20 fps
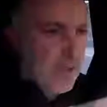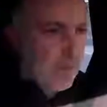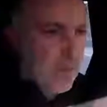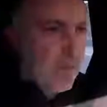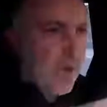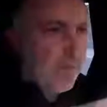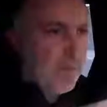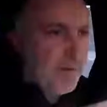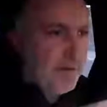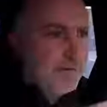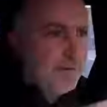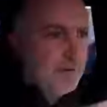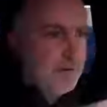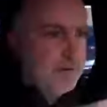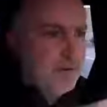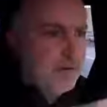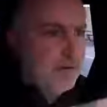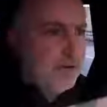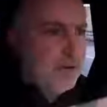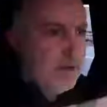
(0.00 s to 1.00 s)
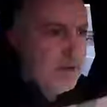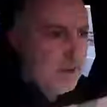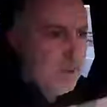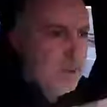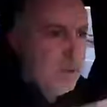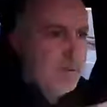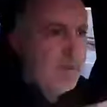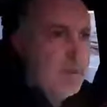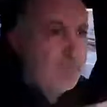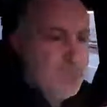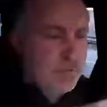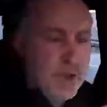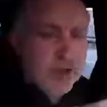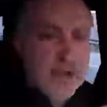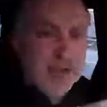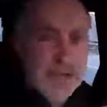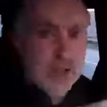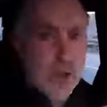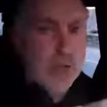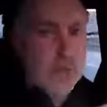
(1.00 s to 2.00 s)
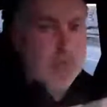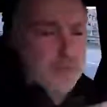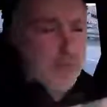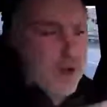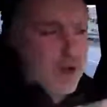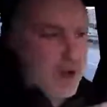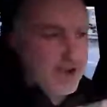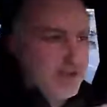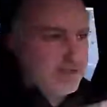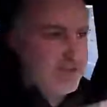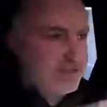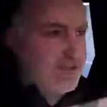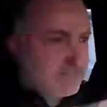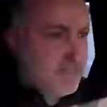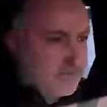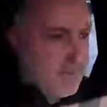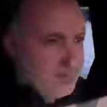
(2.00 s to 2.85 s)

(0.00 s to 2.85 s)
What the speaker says: weapon with a pretty low price.